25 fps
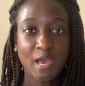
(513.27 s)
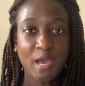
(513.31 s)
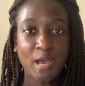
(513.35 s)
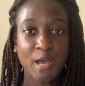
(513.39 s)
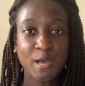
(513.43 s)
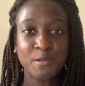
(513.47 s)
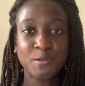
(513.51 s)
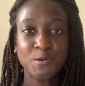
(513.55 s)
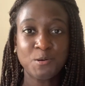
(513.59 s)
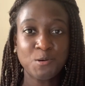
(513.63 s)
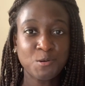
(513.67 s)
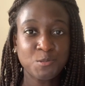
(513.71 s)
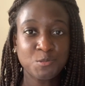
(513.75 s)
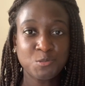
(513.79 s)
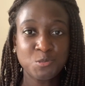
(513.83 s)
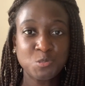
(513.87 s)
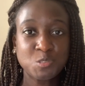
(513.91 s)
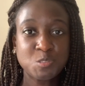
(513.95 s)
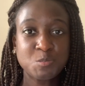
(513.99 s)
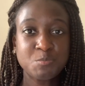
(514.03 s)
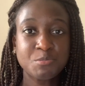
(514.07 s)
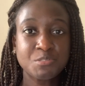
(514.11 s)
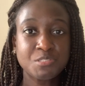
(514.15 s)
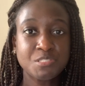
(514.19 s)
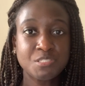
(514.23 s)
at all
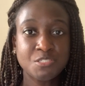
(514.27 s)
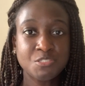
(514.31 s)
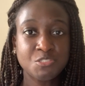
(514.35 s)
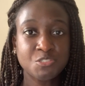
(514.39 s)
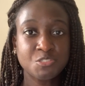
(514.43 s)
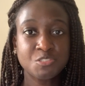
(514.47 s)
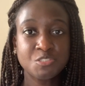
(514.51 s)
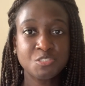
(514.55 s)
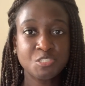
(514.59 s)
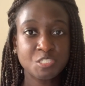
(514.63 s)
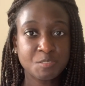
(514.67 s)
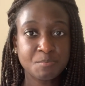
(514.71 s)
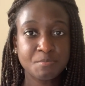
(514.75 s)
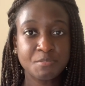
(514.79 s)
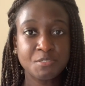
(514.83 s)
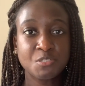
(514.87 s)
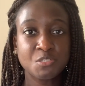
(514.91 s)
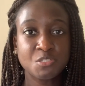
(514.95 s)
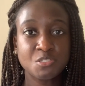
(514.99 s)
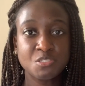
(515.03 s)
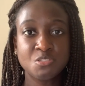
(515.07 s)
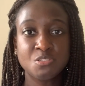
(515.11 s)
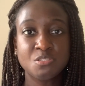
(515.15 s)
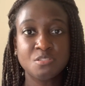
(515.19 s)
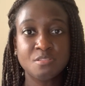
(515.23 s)
those procedures just
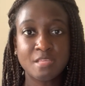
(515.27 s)
because